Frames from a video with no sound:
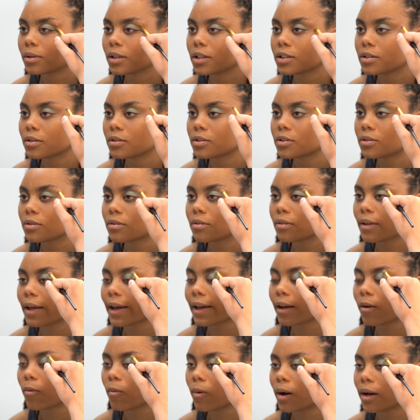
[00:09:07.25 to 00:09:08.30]
Please don't do
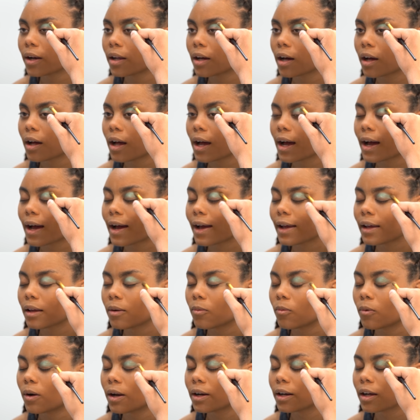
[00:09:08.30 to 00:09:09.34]
like one
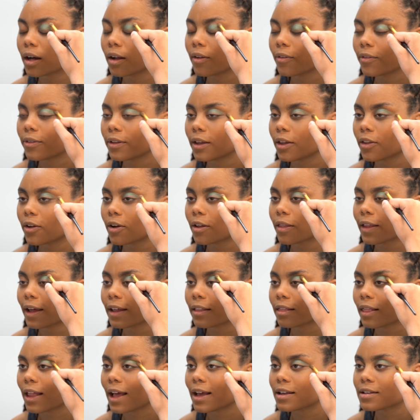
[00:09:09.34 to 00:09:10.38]
eye, one color and the other
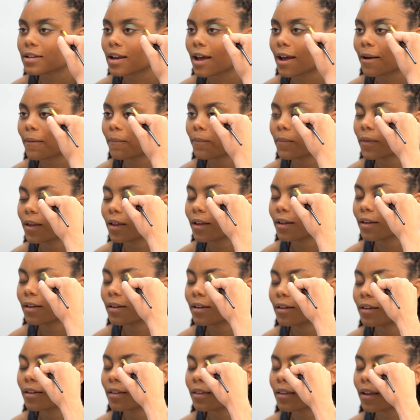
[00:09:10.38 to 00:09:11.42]
like last time.
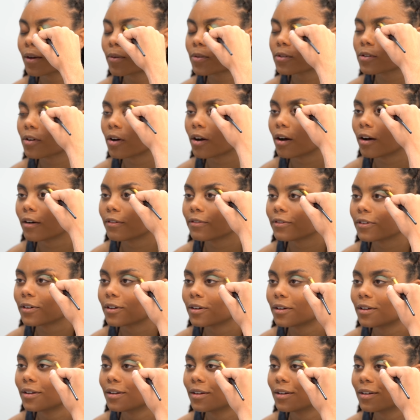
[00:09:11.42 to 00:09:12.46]
That was
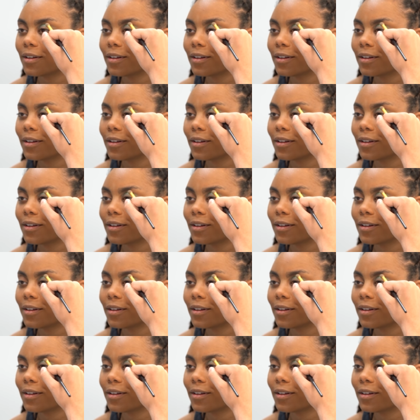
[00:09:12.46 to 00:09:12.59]
awful.